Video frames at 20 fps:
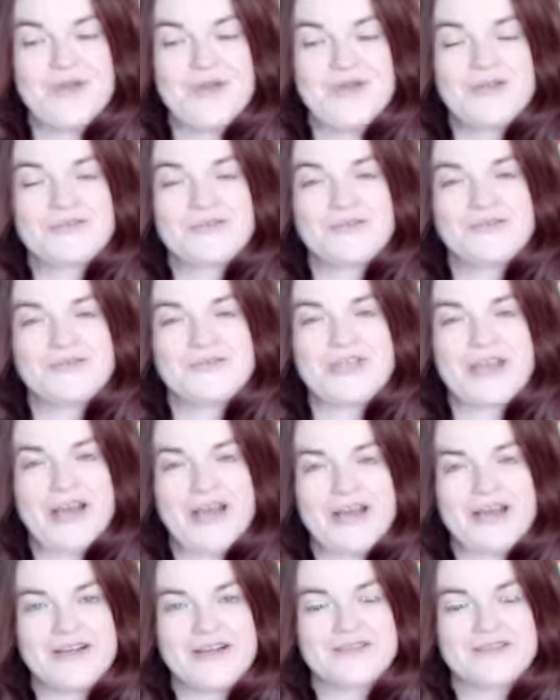So
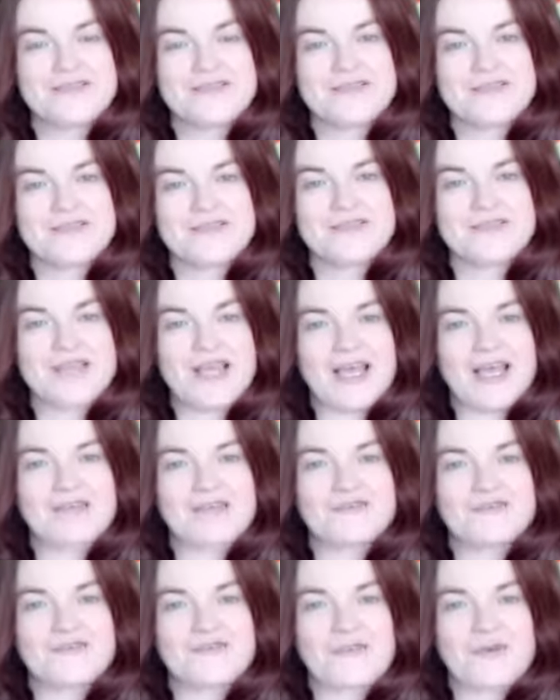TARTS
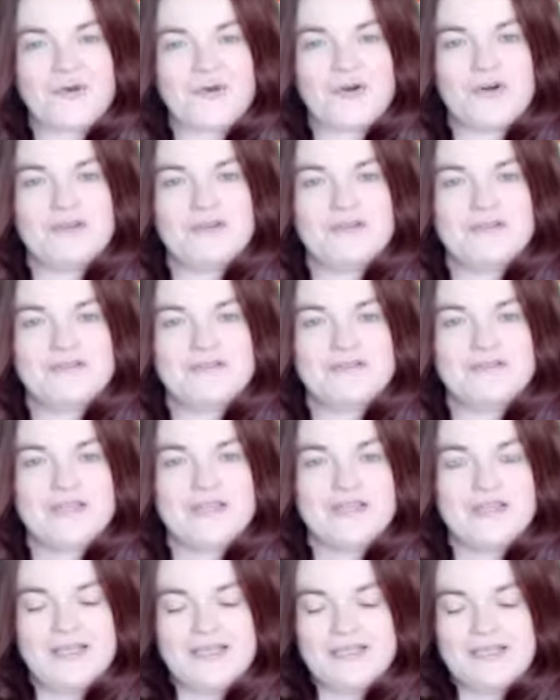stands for
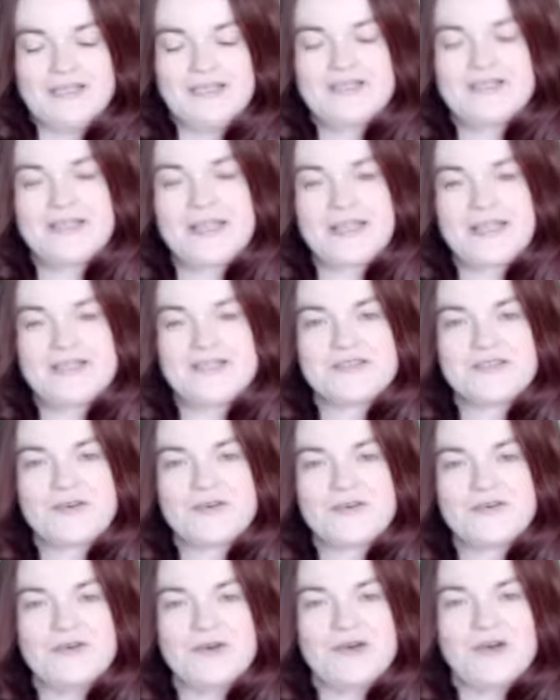
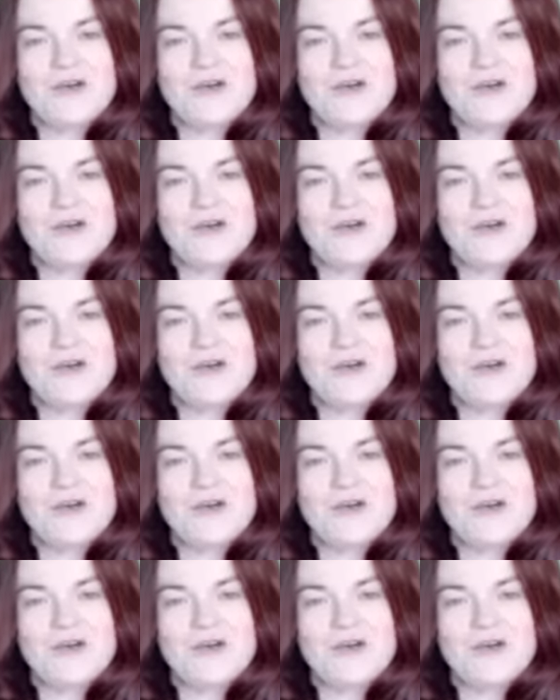title,